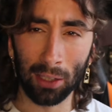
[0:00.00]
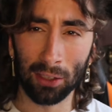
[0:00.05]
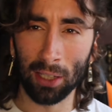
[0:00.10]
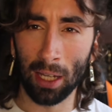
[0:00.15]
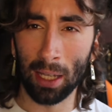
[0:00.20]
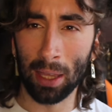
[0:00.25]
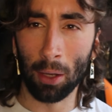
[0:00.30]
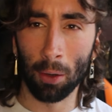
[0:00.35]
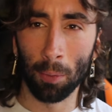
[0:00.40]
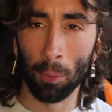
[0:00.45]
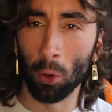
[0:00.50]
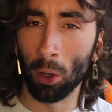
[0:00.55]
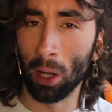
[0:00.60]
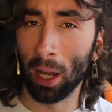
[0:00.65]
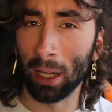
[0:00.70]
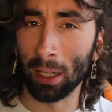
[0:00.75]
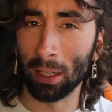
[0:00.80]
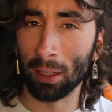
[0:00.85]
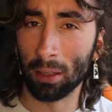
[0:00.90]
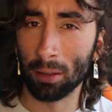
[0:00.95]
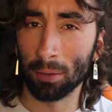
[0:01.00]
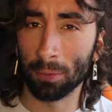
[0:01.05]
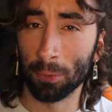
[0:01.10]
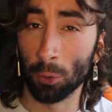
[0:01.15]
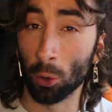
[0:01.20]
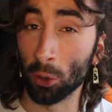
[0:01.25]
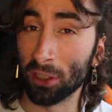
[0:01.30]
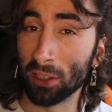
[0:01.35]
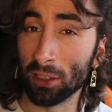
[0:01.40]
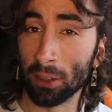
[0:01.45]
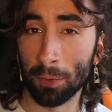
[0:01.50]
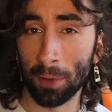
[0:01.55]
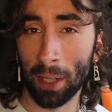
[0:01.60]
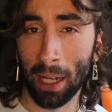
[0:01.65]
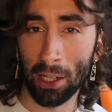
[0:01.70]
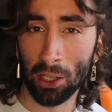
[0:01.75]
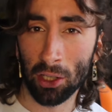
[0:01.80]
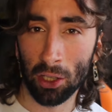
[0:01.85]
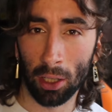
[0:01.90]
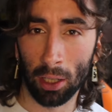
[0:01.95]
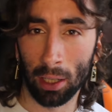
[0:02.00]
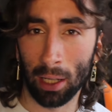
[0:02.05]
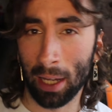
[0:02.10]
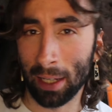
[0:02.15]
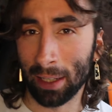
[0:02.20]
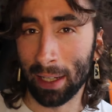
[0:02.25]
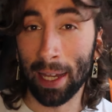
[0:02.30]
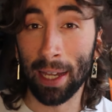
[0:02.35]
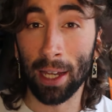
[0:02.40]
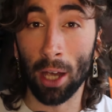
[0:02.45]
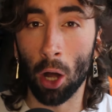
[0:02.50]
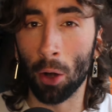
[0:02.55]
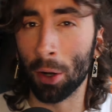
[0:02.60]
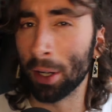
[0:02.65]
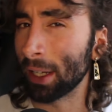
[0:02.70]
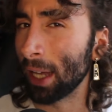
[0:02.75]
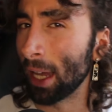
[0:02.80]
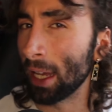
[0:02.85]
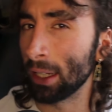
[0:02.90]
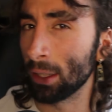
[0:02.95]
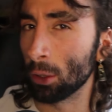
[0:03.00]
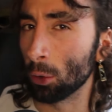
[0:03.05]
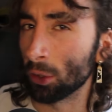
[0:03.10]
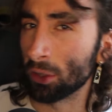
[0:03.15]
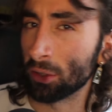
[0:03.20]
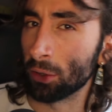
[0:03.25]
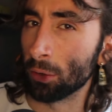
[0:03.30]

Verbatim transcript: I'd say they were more like forces of nature, like a hurricane or a